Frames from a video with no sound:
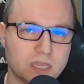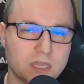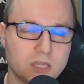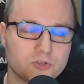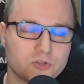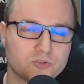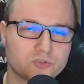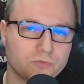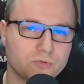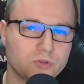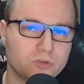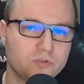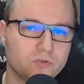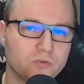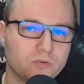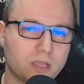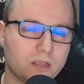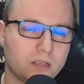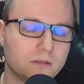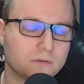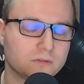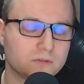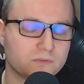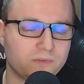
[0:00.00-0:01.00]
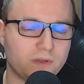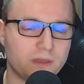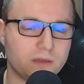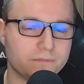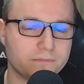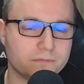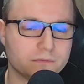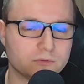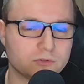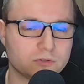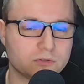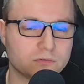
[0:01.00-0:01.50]
So it took a lot of
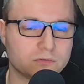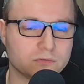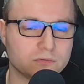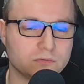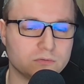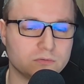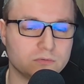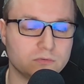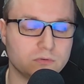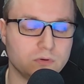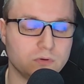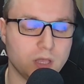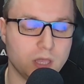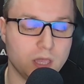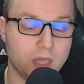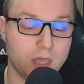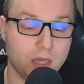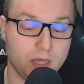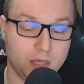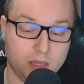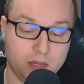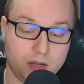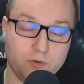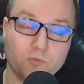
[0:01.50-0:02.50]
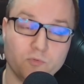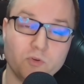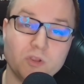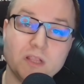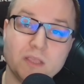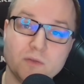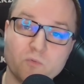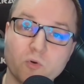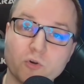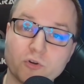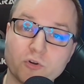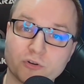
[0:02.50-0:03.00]
effort to really
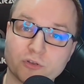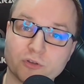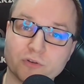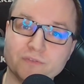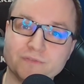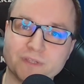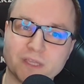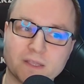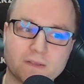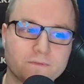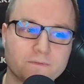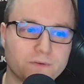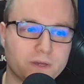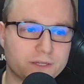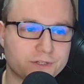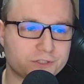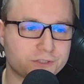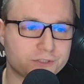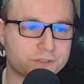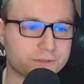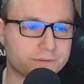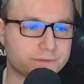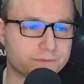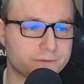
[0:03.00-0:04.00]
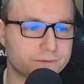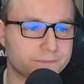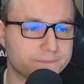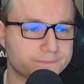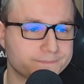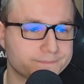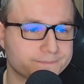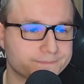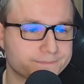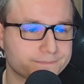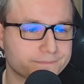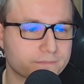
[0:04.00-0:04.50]
work on that factions.
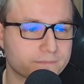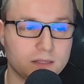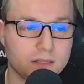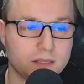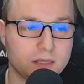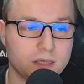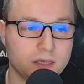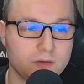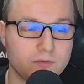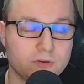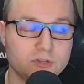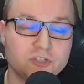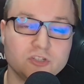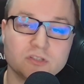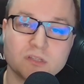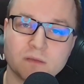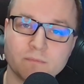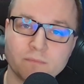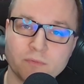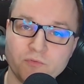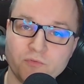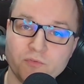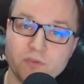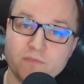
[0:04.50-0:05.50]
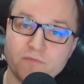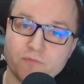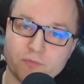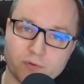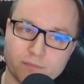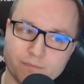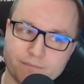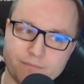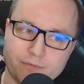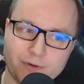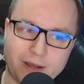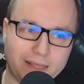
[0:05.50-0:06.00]
Question number 3
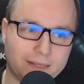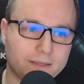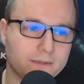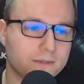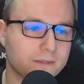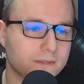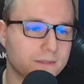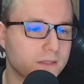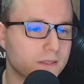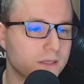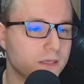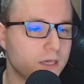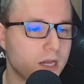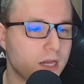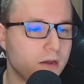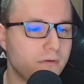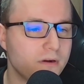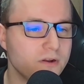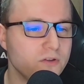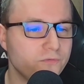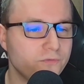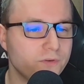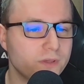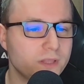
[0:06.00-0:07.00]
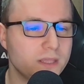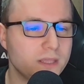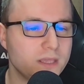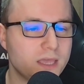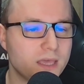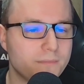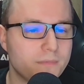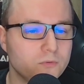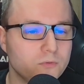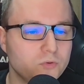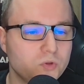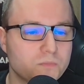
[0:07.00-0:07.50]
from Brett. How are you feeling
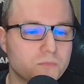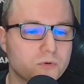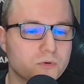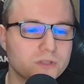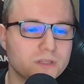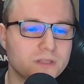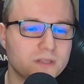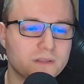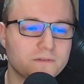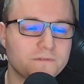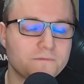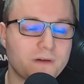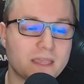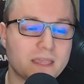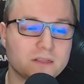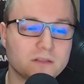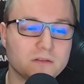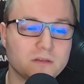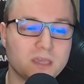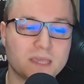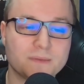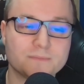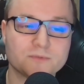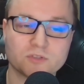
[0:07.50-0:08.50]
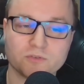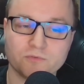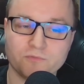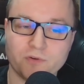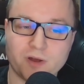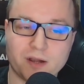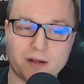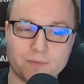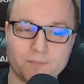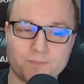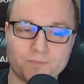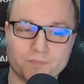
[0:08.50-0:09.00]
about modding the final game so
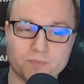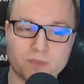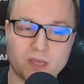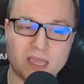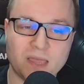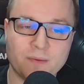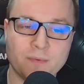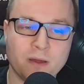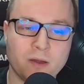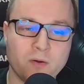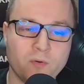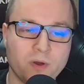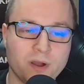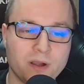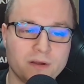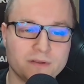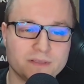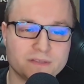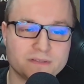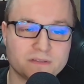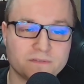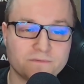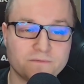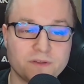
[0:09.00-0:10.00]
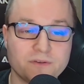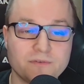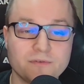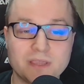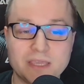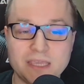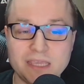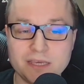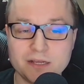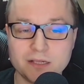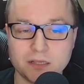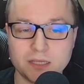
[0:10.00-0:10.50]
far? I'm aware it's a very
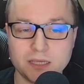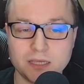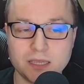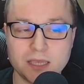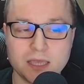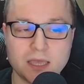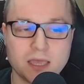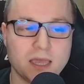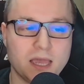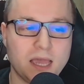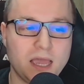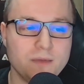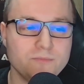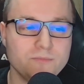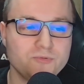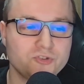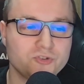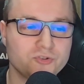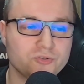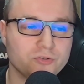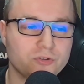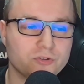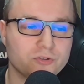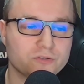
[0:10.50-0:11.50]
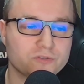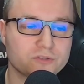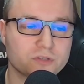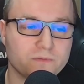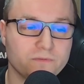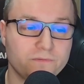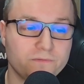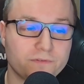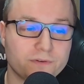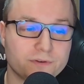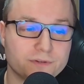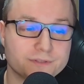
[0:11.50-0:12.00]
early, I'm sure you got some
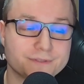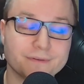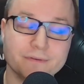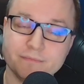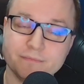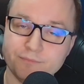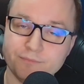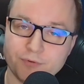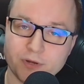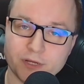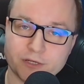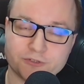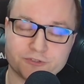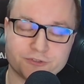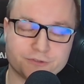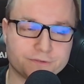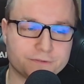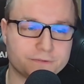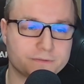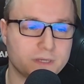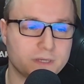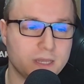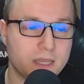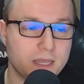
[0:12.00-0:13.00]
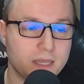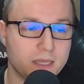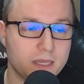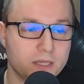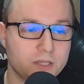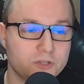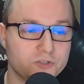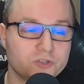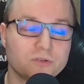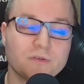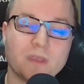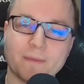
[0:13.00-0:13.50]
first impressions.
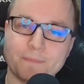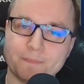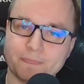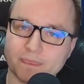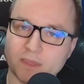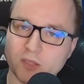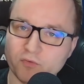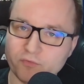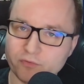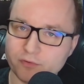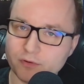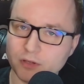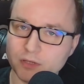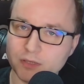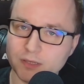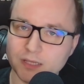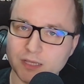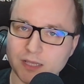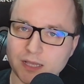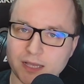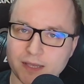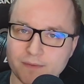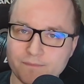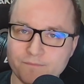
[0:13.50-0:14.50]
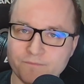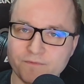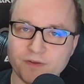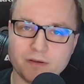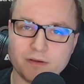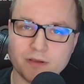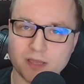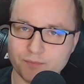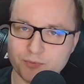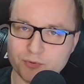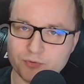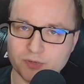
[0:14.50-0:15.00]
So yeah, overall, I'm very
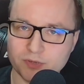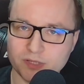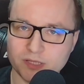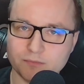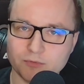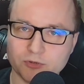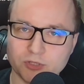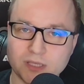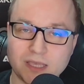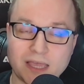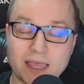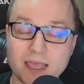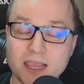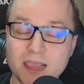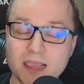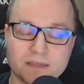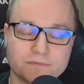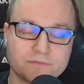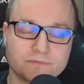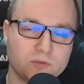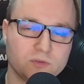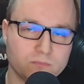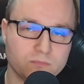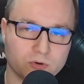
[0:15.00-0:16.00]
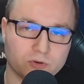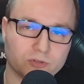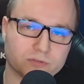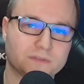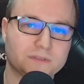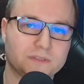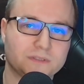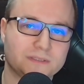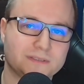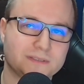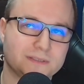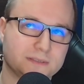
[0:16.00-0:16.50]
happy with the modding. I love to mod,
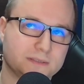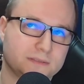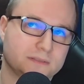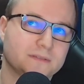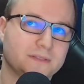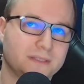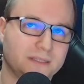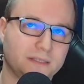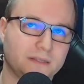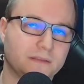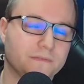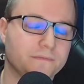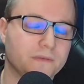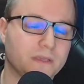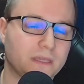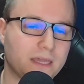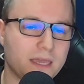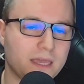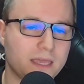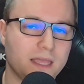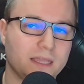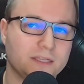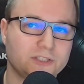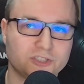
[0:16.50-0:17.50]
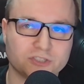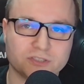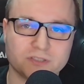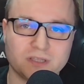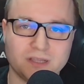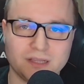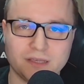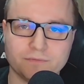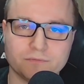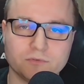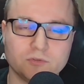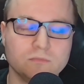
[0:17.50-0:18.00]
this is like the thing, I just
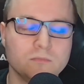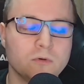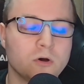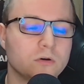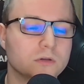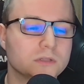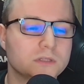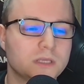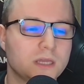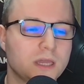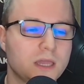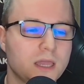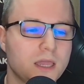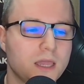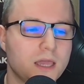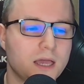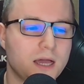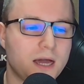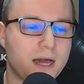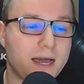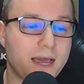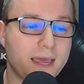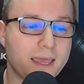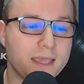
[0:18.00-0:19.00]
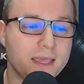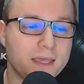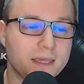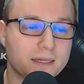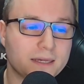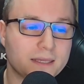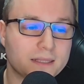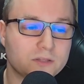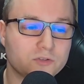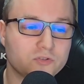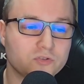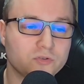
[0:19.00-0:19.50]
love to mod. I
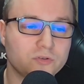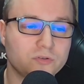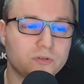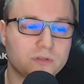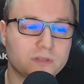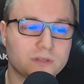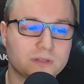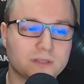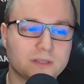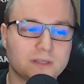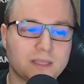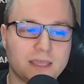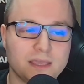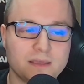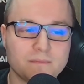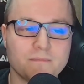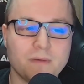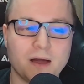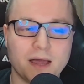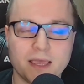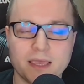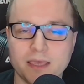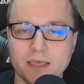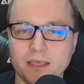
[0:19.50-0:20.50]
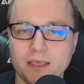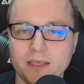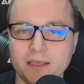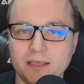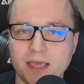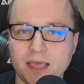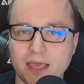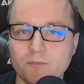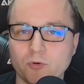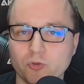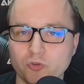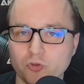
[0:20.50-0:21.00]
had to take my
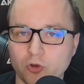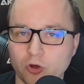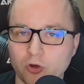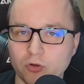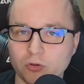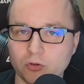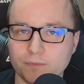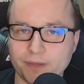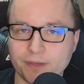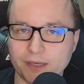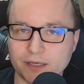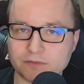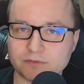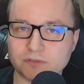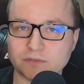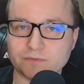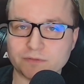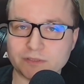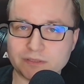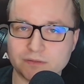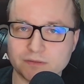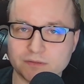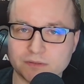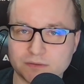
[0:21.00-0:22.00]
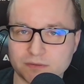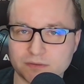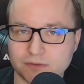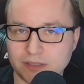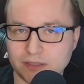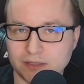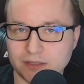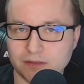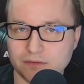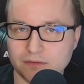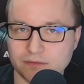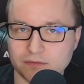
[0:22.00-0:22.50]
game on hold because of it,
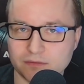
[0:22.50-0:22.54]
and